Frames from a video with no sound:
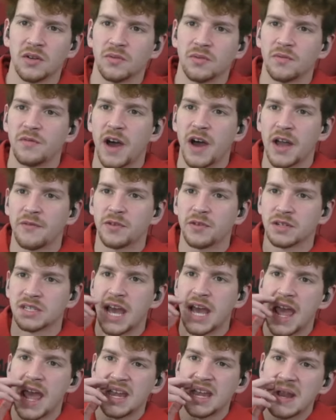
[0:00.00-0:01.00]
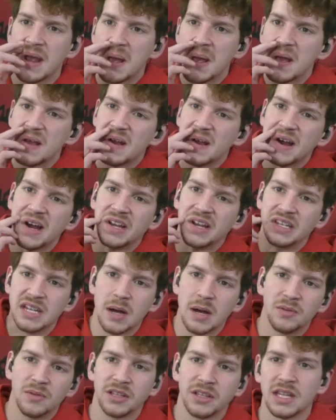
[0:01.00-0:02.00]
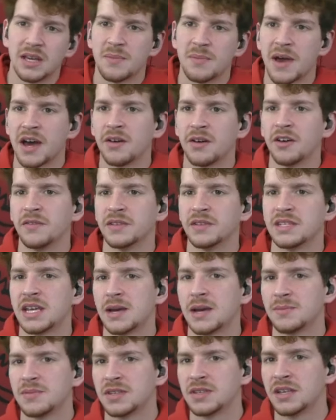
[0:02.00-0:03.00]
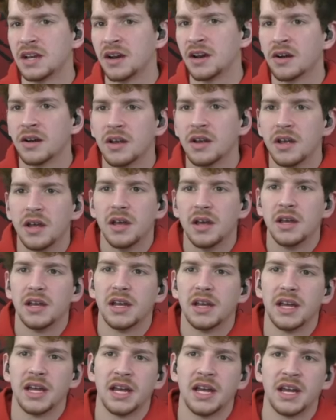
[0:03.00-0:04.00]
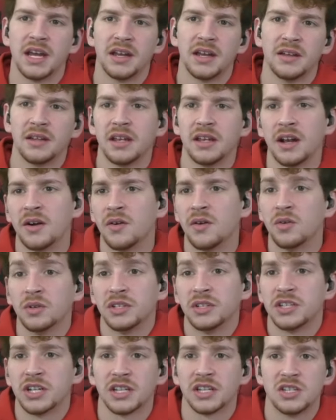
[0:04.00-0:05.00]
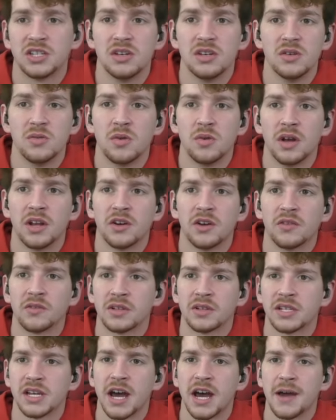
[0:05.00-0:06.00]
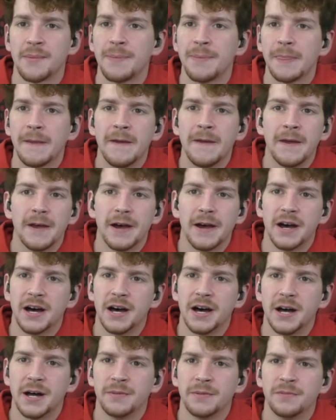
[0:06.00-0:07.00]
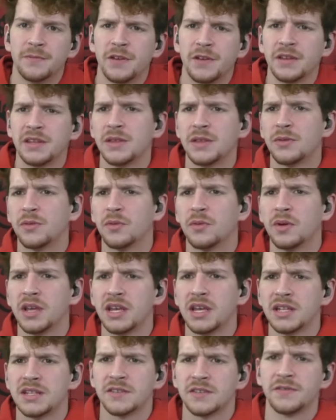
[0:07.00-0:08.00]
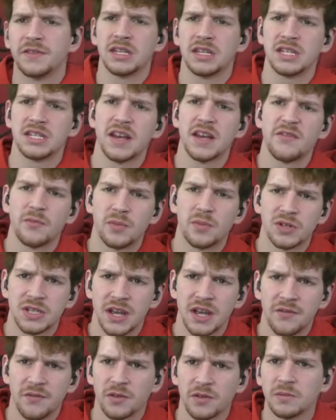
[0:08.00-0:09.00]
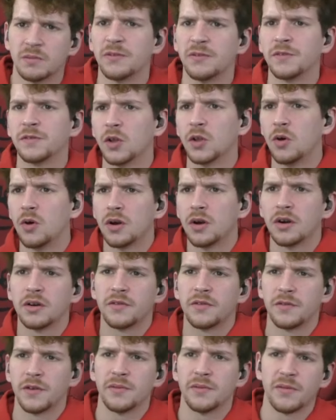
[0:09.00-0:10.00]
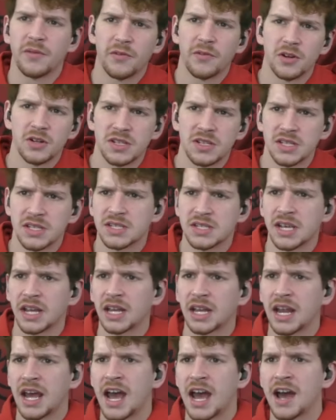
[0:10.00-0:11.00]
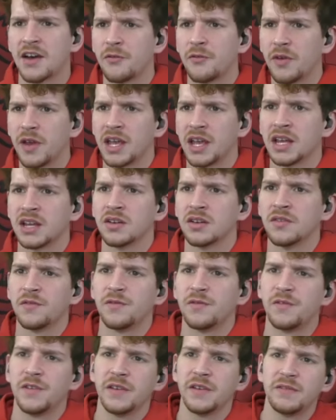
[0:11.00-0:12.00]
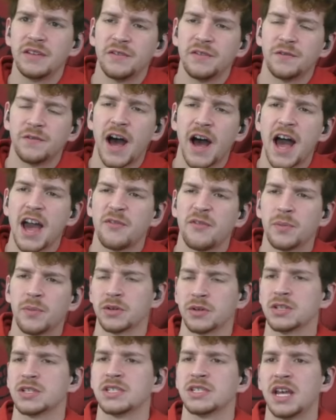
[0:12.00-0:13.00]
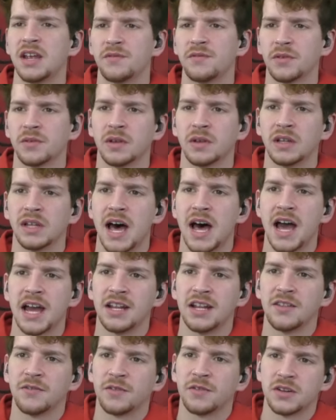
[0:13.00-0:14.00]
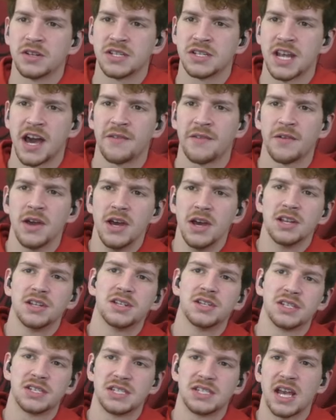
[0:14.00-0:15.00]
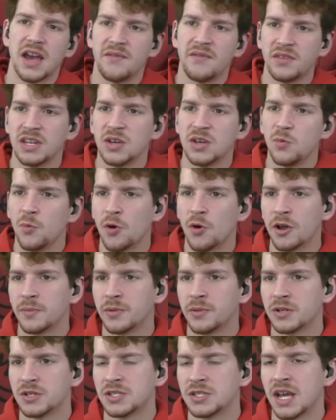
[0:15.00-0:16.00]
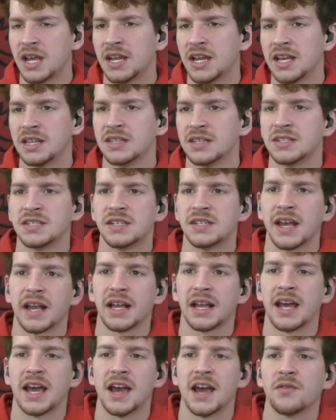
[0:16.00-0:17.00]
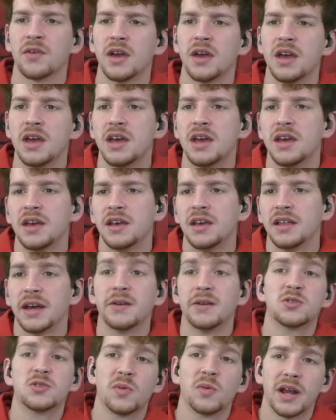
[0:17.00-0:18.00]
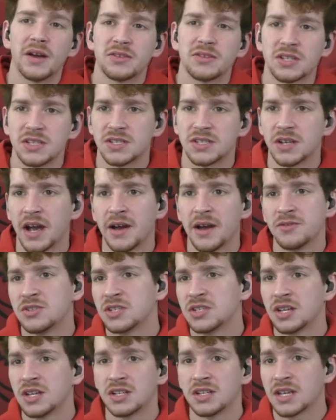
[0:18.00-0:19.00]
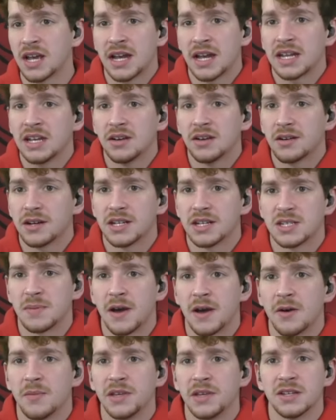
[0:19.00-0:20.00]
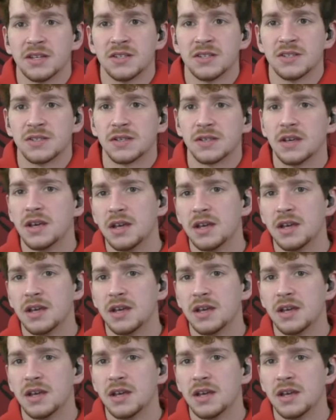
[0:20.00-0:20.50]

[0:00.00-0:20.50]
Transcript: 5 for 10, doubling the amount of attempts there. Only shot 2 in overtime. 53 to 57% from the floor from the first to the second half, and 55% from the line in the first half to 71% in the second half. That was what I was just kind of curious about because,